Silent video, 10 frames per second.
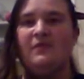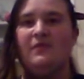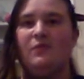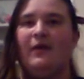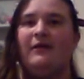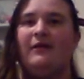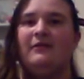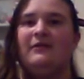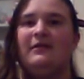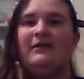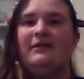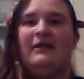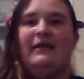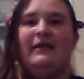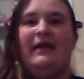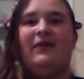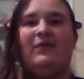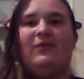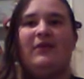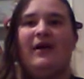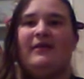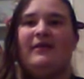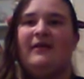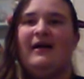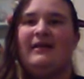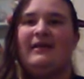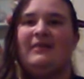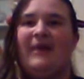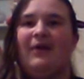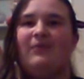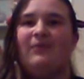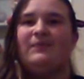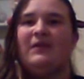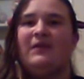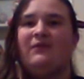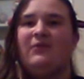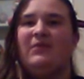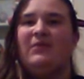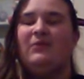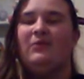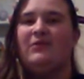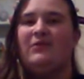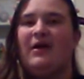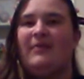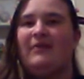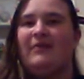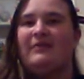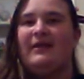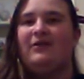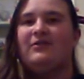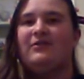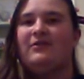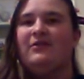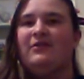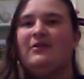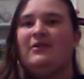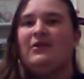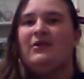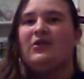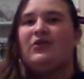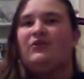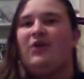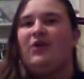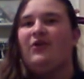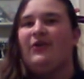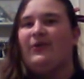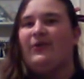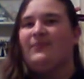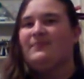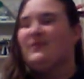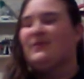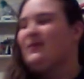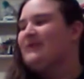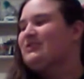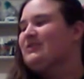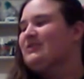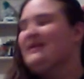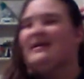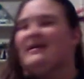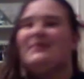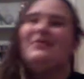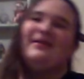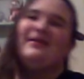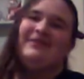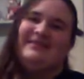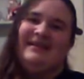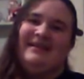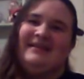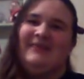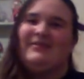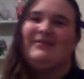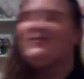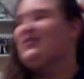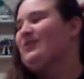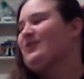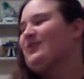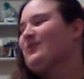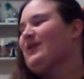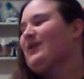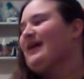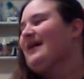Well, now that we're done talking about Fumi, we'll talk about the character Kyutaro, which one of his nicknames is Q, which is where I